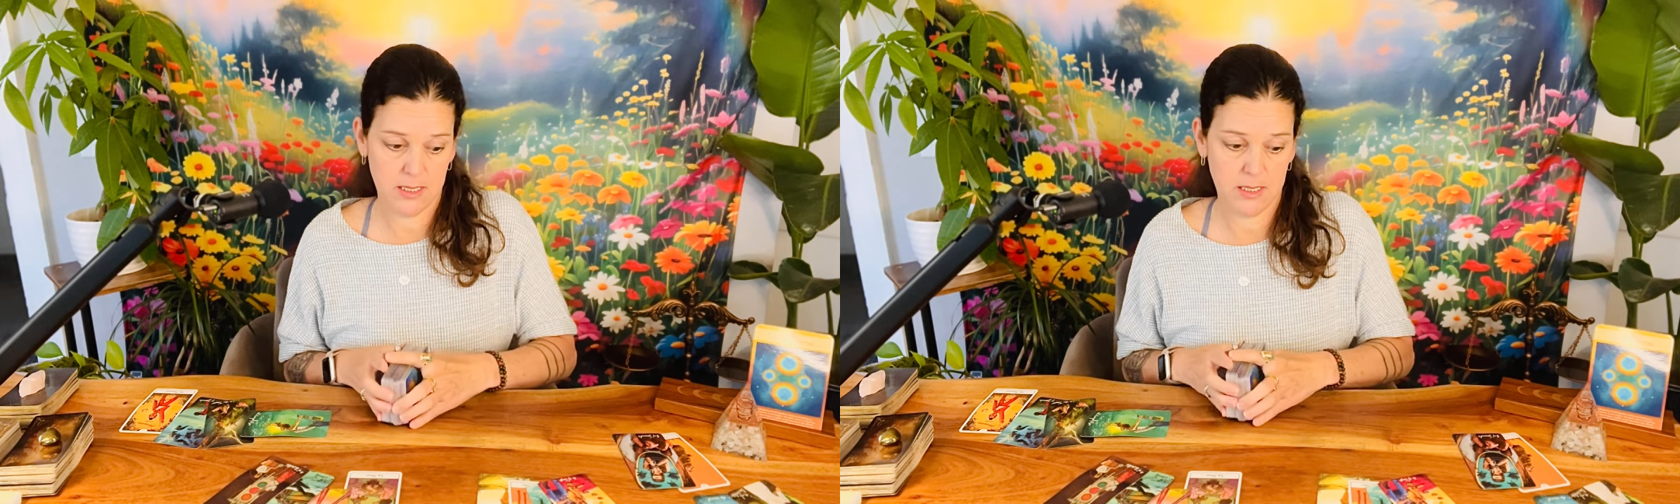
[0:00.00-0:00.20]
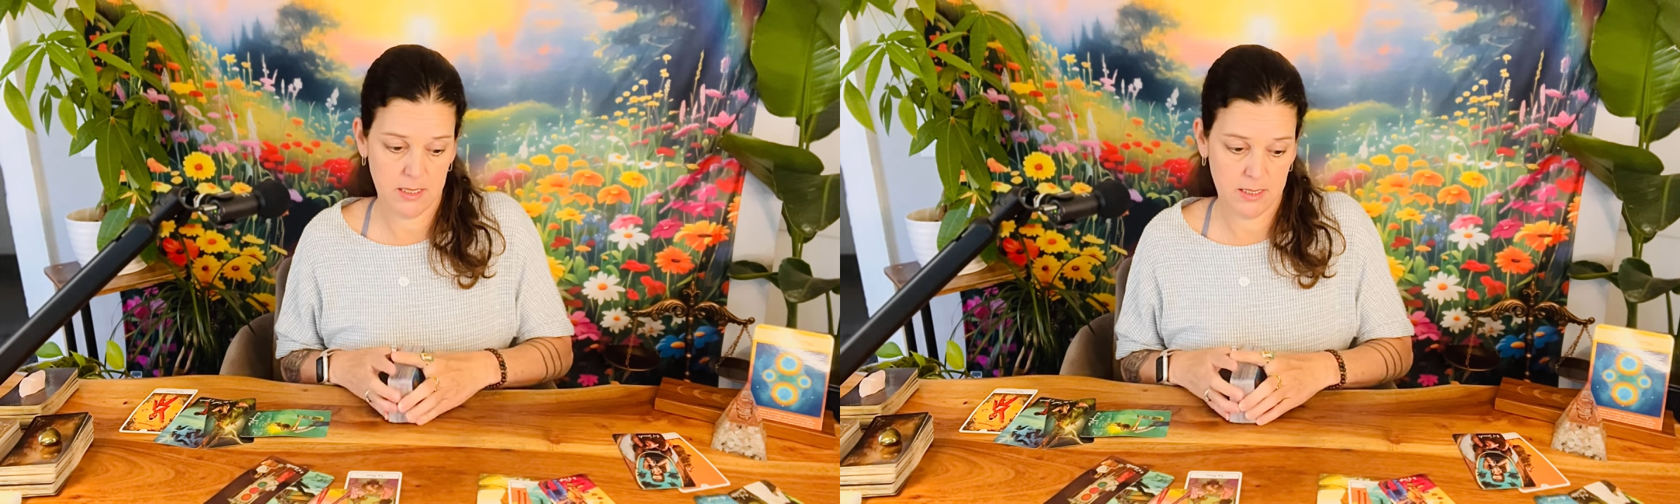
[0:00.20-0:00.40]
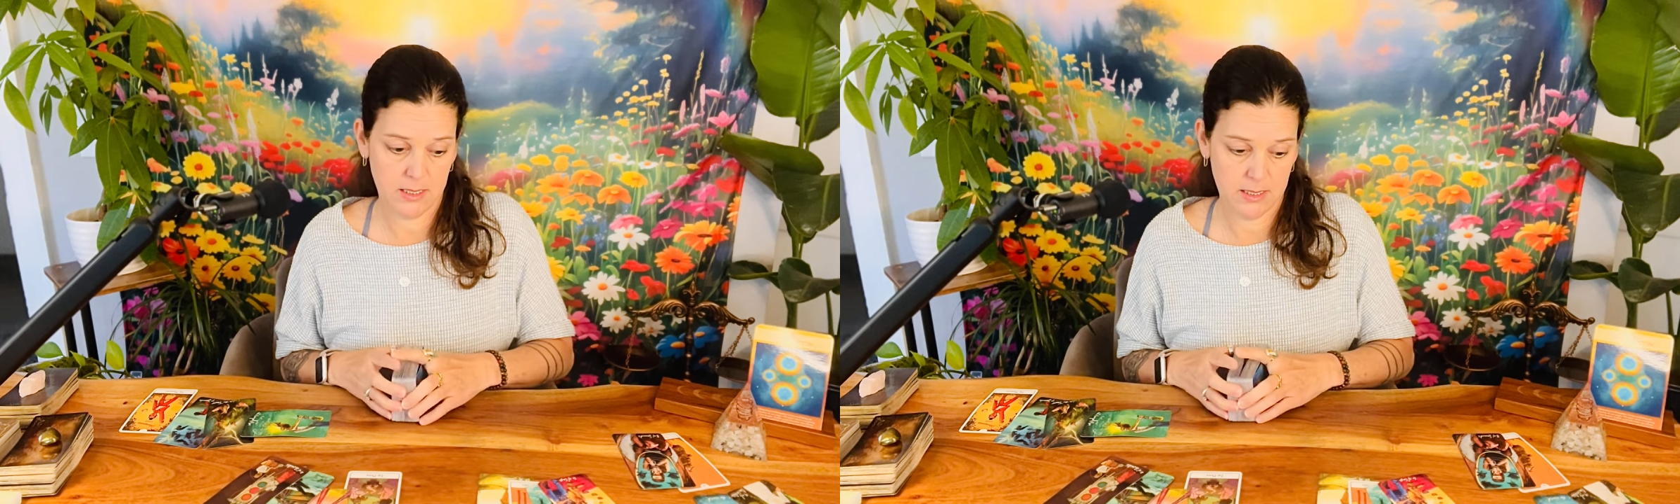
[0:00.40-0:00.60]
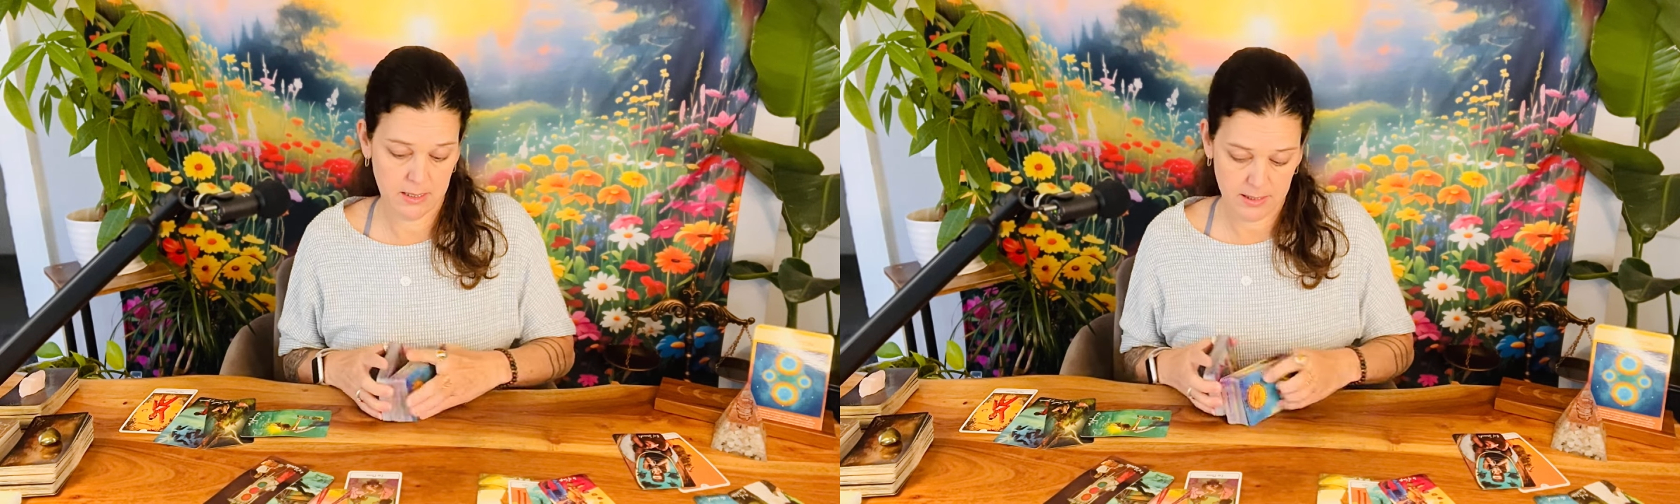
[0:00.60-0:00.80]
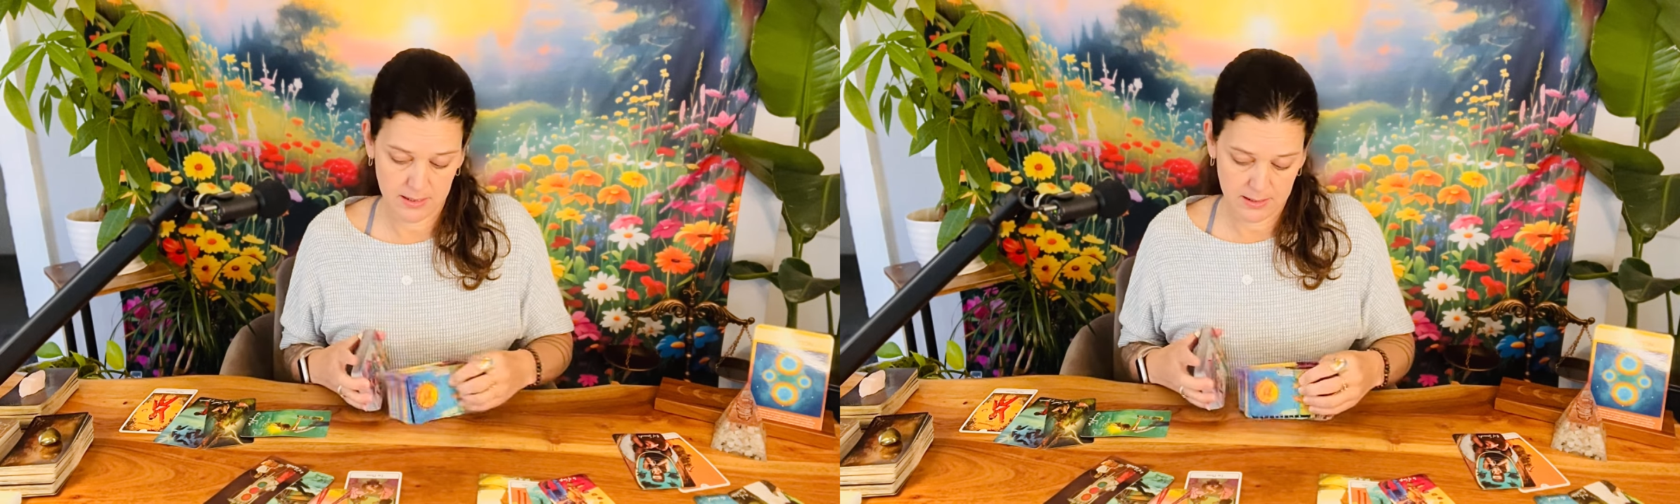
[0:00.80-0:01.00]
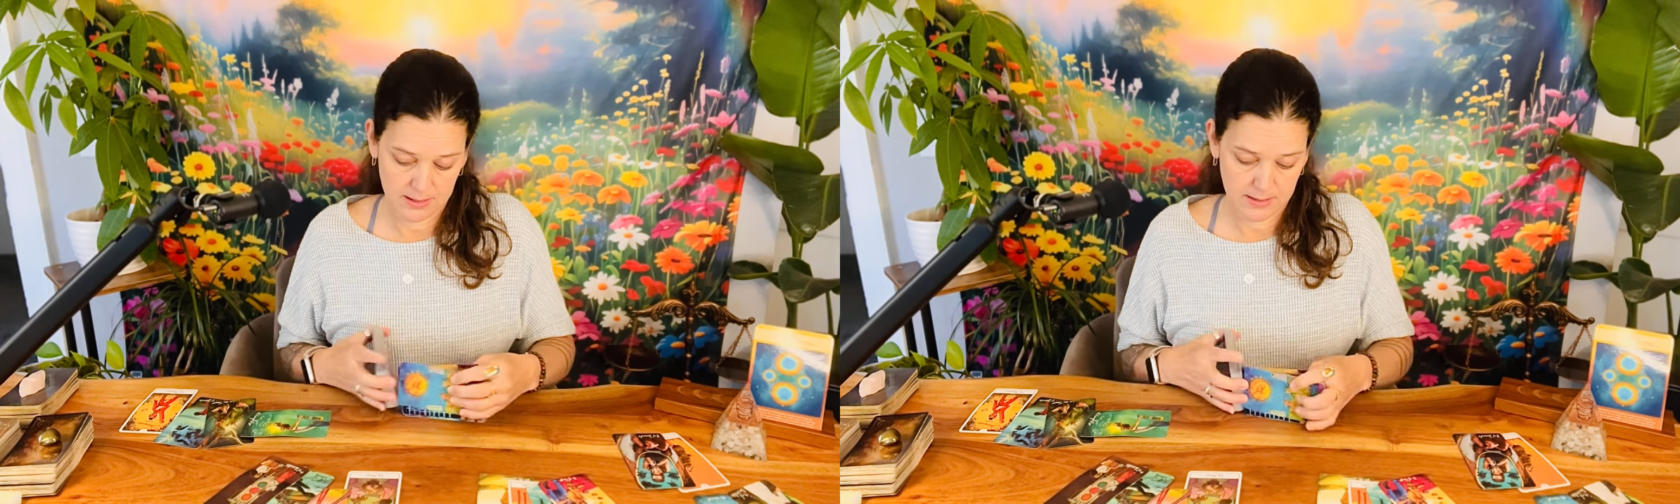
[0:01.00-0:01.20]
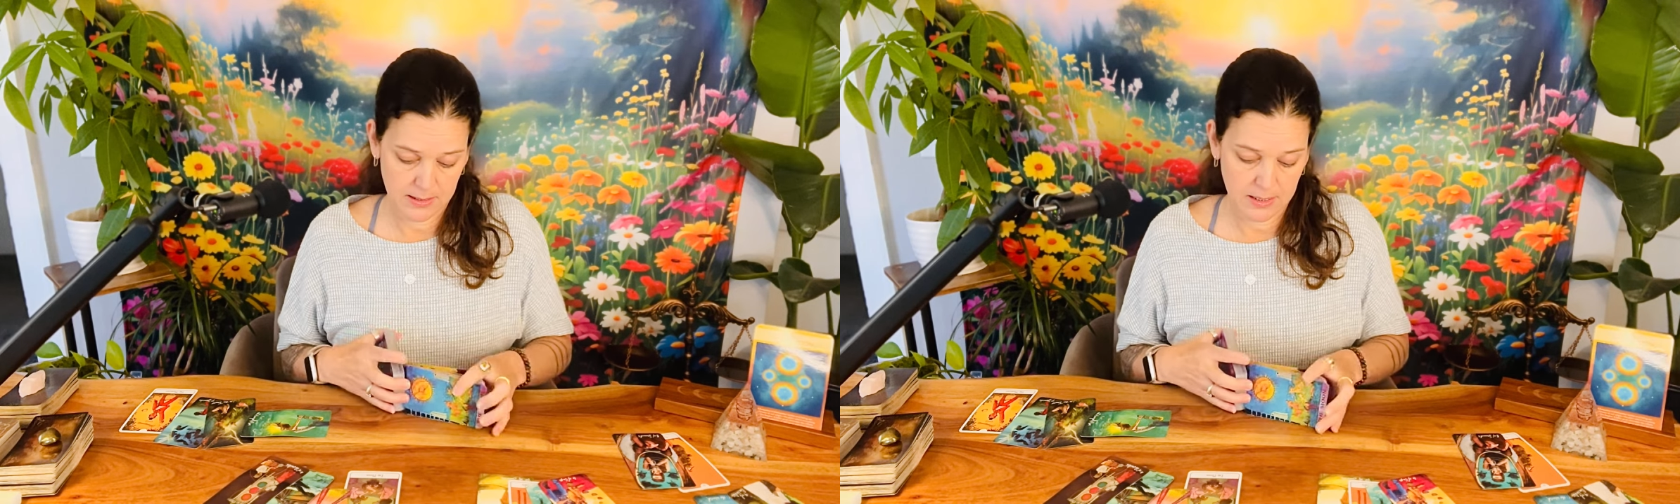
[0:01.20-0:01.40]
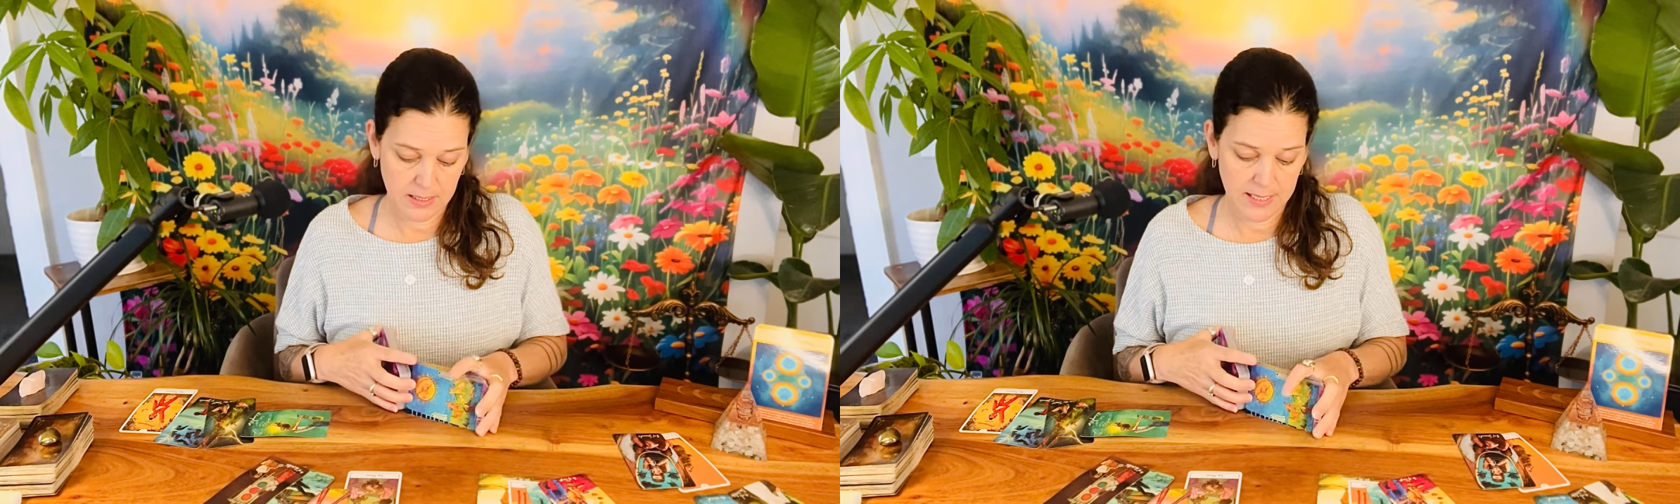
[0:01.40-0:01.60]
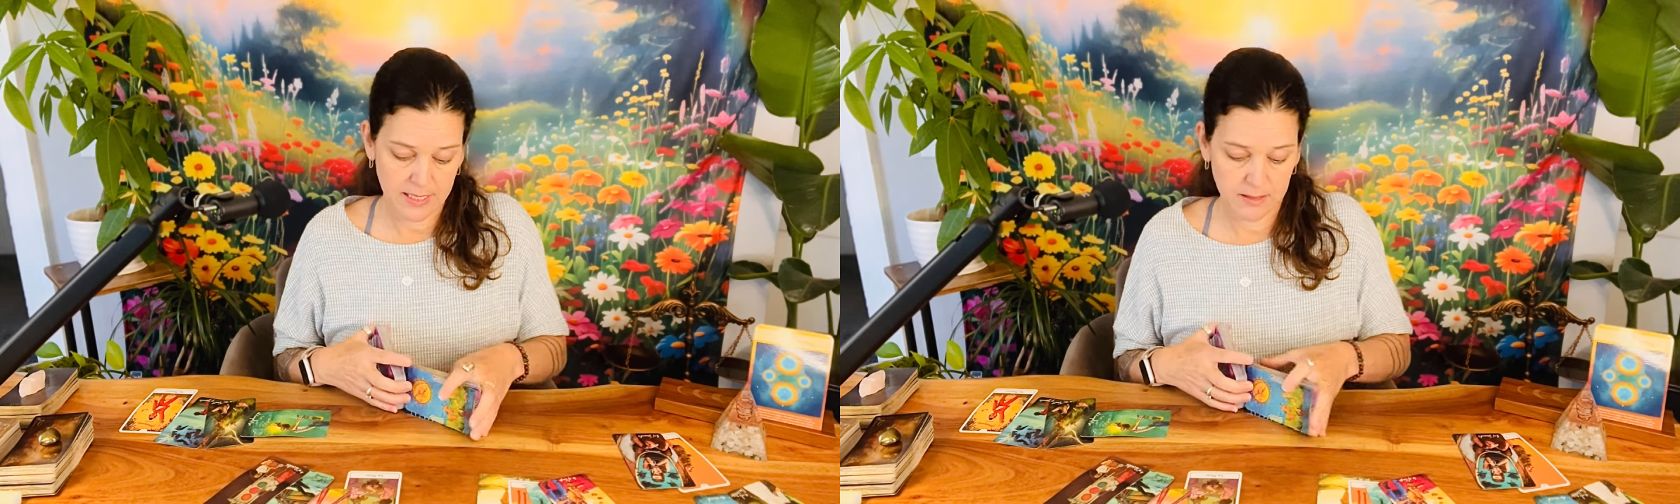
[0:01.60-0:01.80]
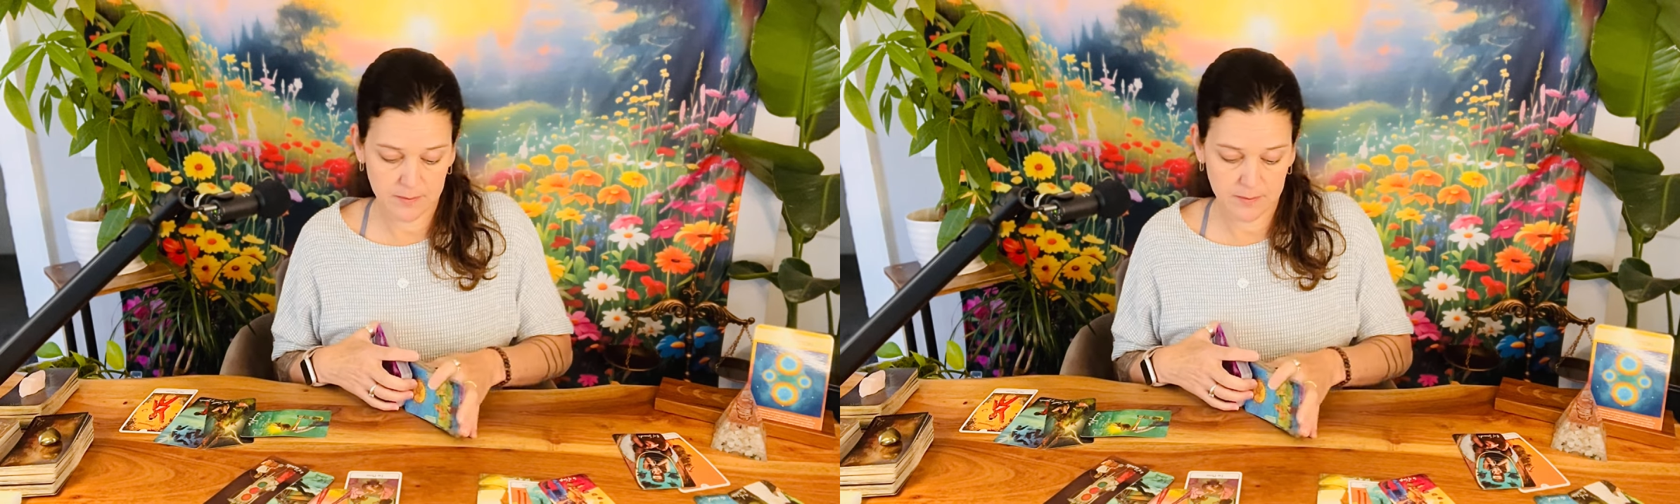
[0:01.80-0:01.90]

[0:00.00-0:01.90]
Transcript: All right.